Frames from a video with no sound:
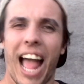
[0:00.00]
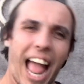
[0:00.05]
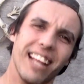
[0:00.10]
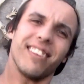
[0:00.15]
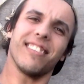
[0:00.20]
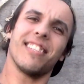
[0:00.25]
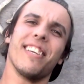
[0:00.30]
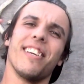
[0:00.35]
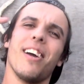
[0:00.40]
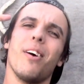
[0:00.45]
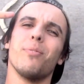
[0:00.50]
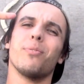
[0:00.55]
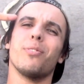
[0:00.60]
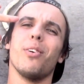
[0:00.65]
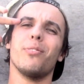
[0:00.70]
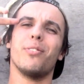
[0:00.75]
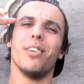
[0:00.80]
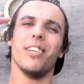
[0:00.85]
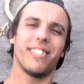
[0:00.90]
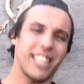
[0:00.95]
Hey guys, how you going?
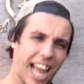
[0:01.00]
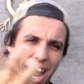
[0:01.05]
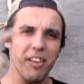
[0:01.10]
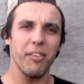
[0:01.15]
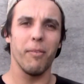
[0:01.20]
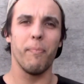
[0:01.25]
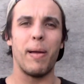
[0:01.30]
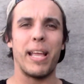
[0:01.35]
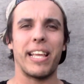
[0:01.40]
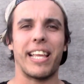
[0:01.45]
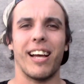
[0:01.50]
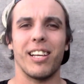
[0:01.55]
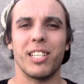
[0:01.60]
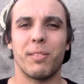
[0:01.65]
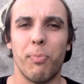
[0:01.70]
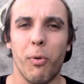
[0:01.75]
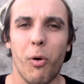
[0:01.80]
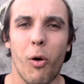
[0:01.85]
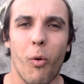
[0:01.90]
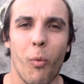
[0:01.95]
So today on BK
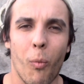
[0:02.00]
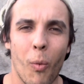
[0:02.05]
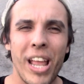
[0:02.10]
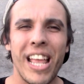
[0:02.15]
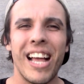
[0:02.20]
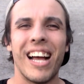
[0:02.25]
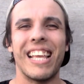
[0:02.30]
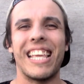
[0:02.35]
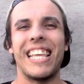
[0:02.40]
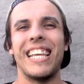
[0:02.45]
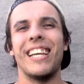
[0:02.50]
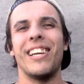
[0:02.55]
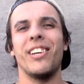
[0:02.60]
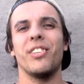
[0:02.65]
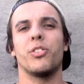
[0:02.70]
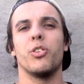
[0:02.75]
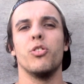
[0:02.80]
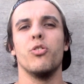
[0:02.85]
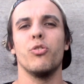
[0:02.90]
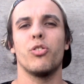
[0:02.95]
Sport, we are here
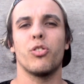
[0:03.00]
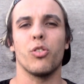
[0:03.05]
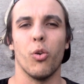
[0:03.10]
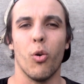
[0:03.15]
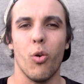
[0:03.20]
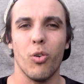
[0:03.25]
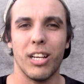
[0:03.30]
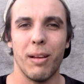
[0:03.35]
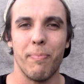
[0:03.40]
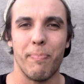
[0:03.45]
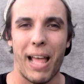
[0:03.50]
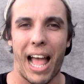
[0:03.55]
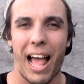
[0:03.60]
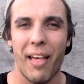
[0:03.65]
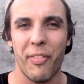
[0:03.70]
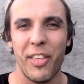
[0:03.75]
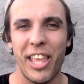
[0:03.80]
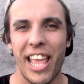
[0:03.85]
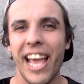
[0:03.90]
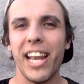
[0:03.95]
to talk
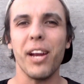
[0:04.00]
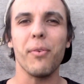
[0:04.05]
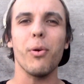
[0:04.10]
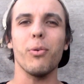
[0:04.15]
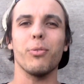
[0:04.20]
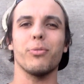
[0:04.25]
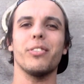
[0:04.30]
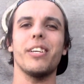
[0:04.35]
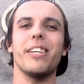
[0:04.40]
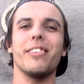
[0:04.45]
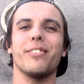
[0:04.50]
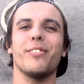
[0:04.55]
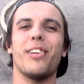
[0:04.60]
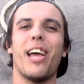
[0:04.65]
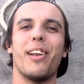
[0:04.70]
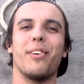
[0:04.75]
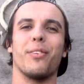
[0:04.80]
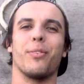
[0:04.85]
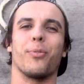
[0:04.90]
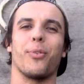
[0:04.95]
about the NRL season
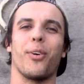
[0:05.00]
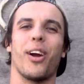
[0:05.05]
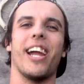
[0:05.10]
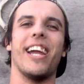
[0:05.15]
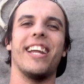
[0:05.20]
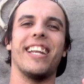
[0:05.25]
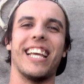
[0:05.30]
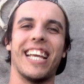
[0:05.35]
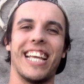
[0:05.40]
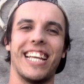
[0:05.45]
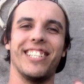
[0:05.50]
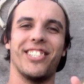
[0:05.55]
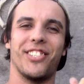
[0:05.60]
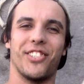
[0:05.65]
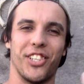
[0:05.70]
and grade each